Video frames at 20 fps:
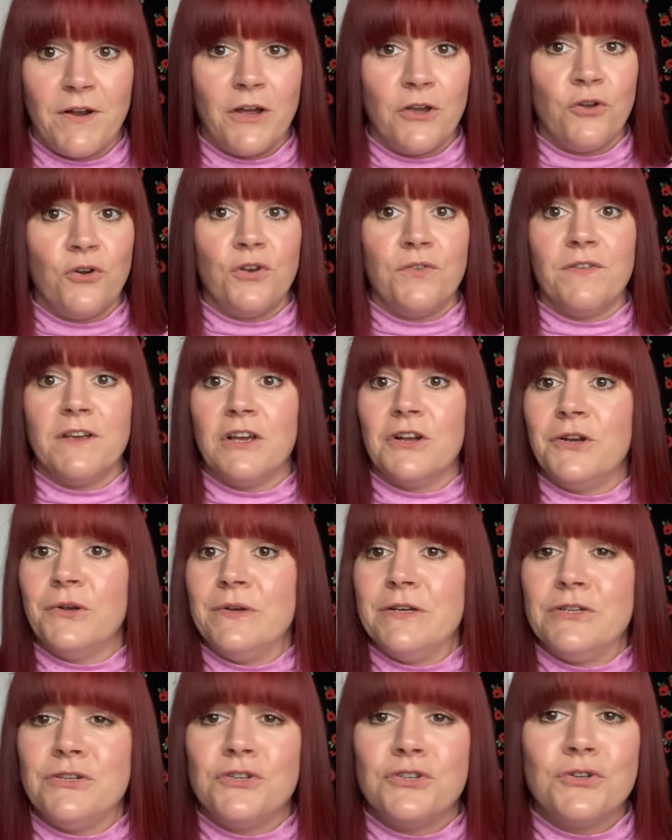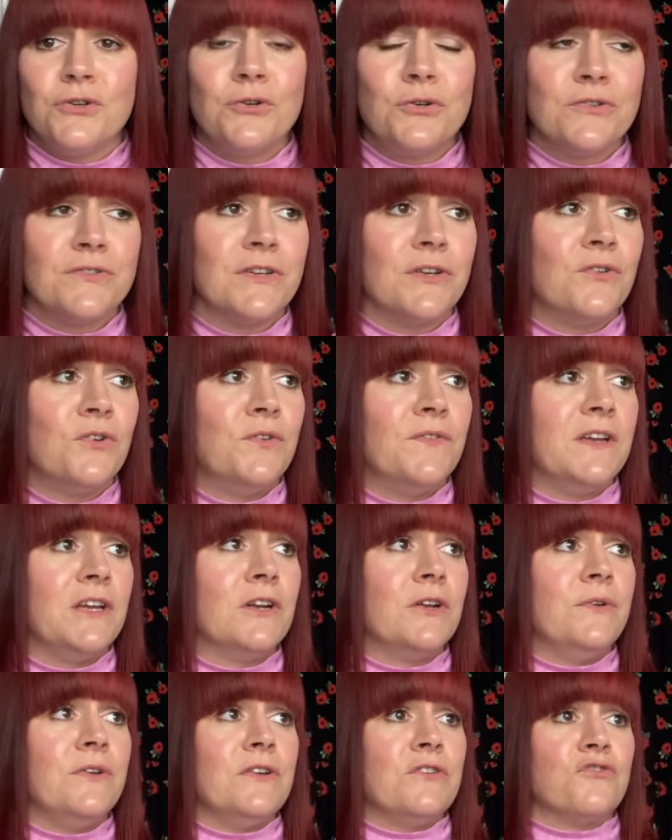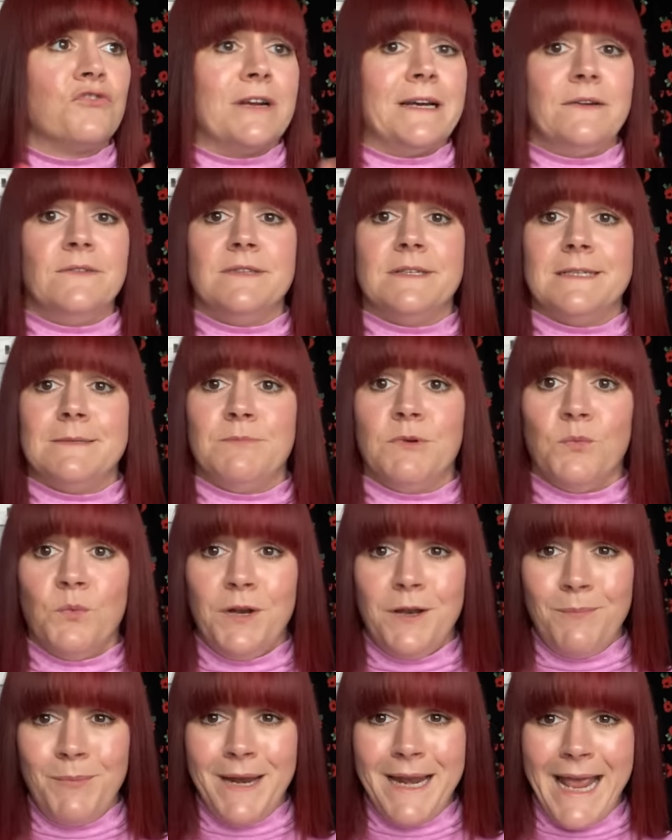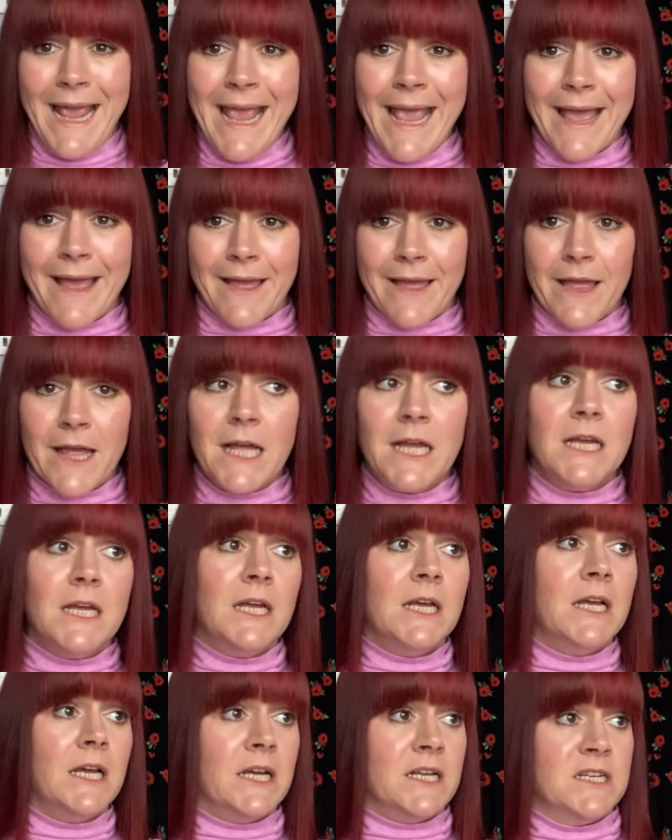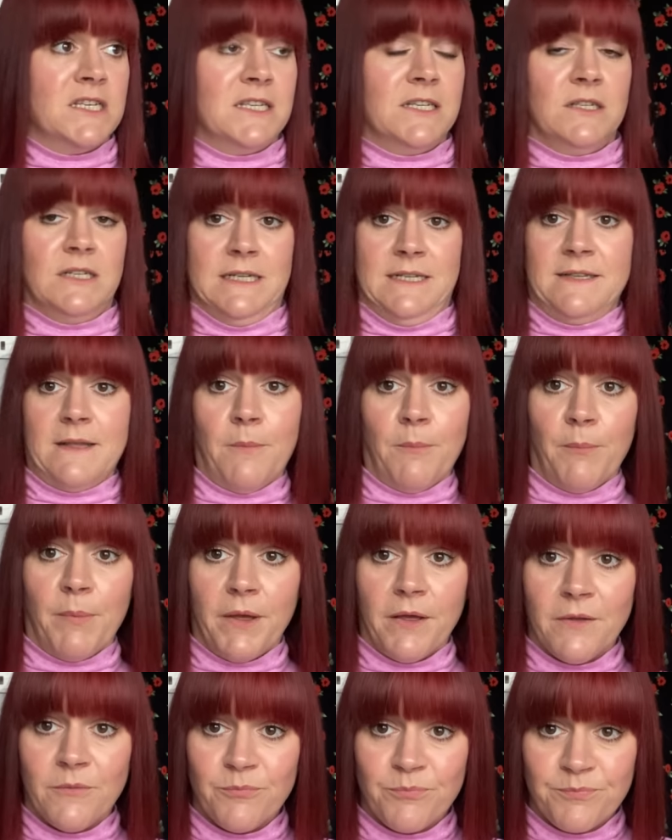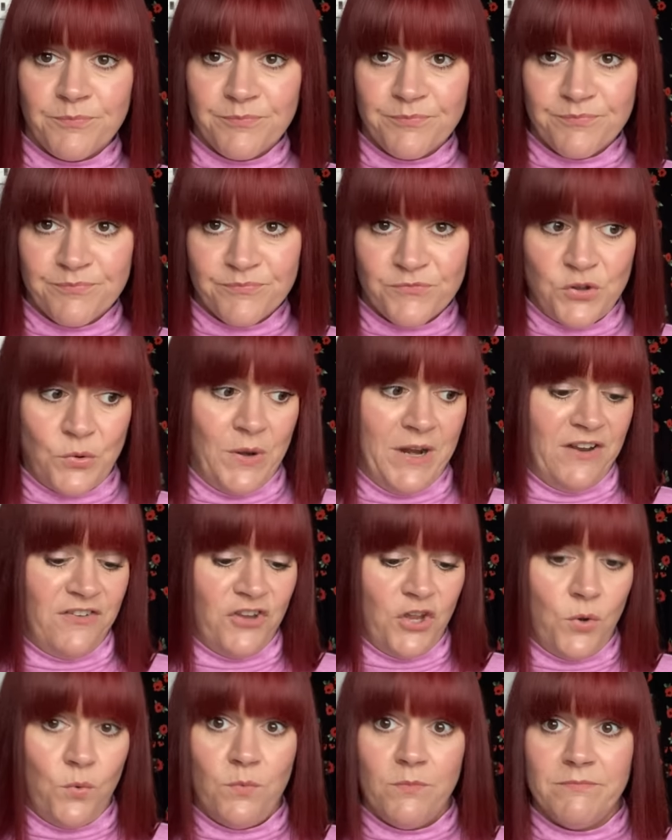I could have included shorts, I could have included trousers, but we'd have been here until December 22.